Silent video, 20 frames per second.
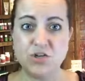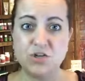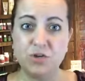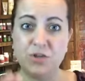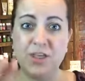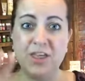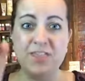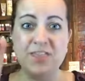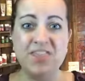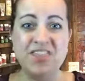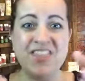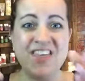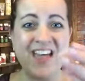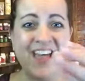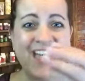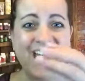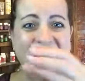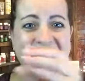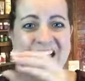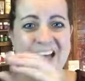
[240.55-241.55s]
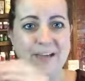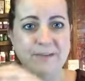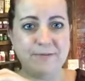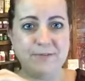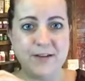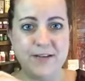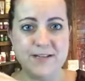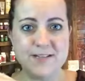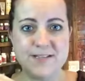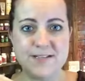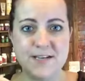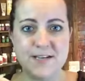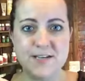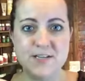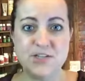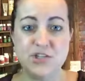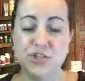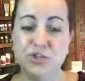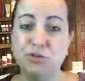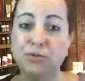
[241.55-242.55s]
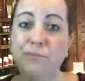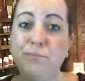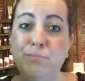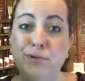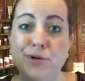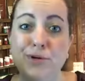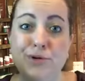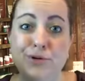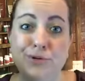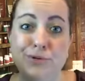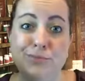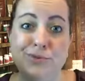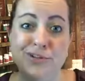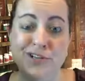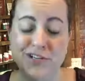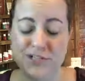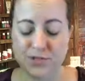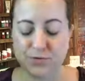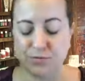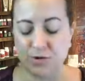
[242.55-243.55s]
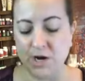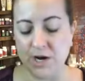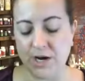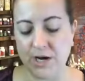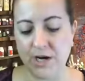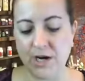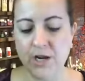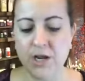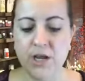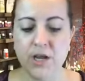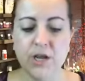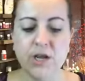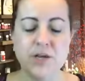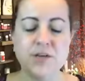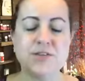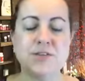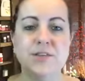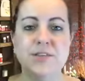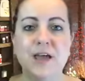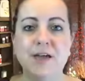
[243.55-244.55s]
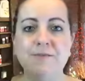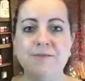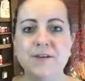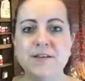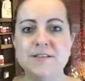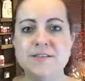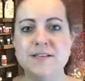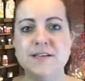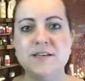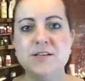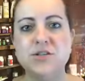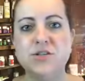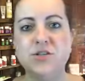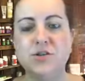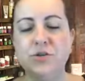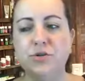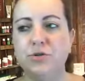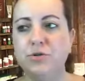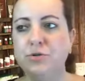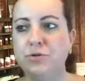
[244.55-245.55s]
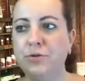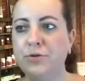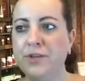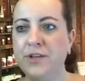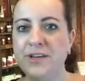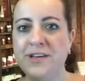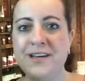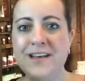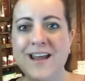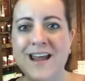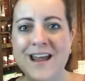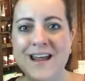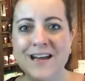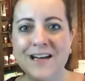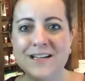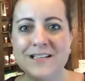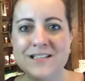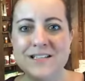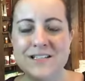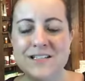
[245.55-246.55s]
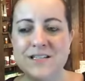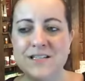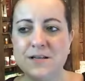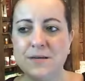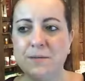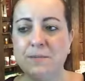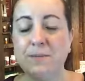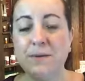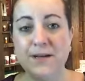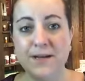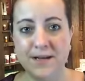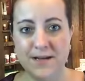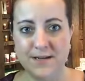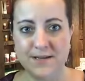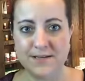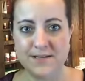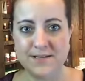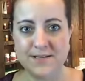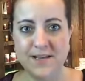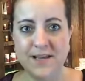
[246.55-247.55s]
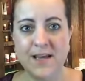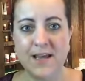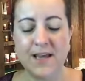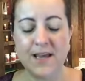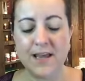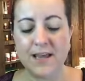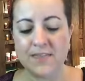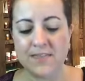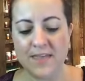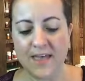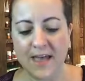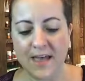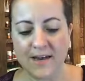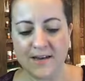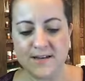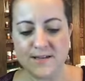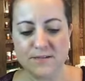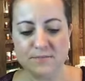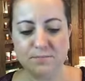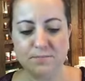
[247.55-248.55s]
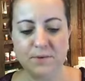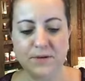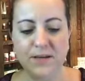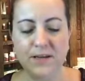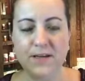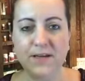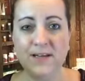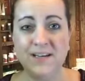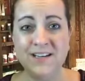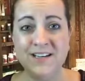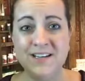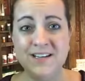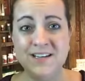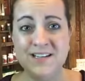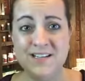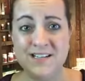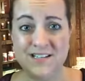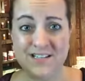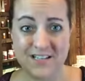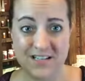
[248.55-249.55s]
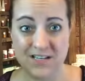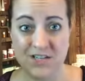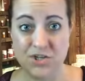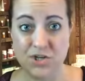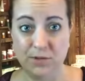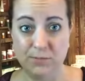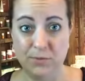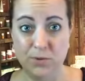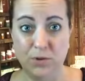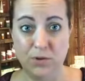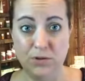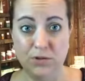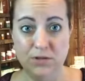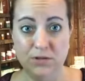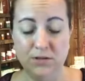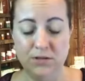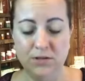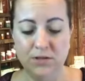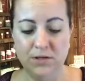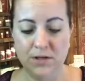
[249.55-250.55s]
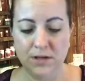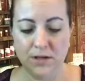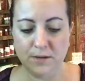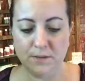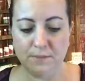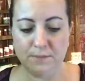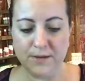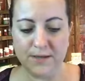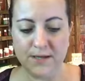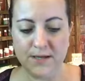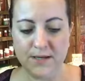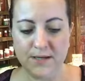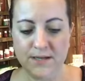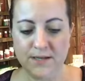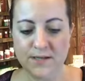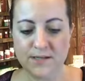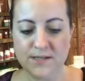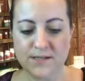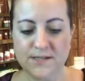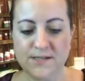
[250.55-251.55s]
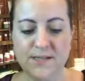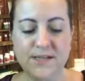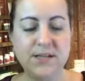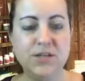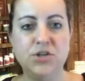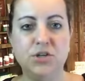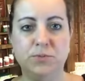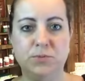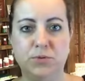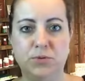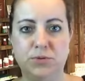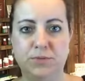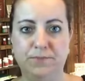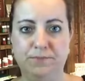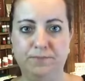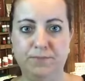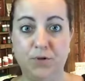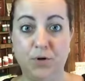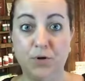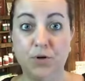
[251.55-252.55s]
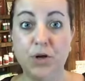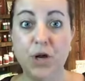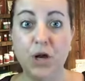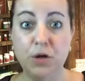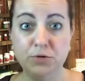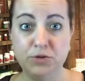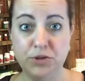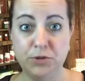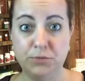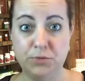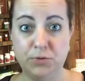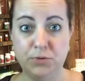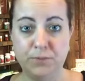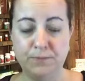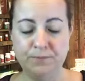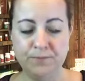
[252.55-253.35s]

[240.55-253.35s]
So, and that feeds into, boom, that's right. So that feeds into the next piece, and that is being teachable or coachable.